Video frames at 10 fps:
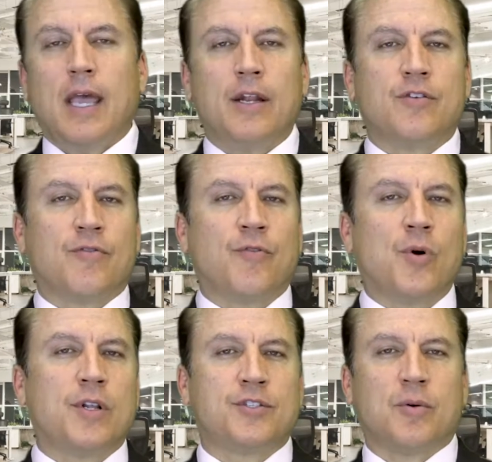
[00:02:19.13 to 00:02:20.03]
and
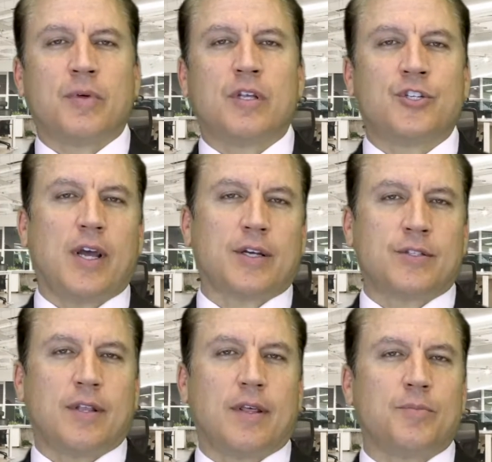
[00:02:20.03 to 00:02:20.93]
diverted some of the checks
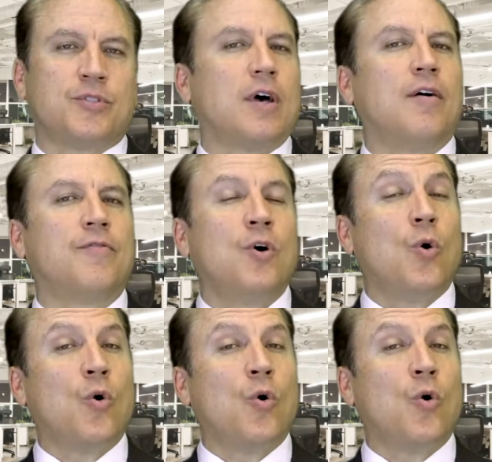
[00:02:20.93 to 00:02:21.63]
to themselves,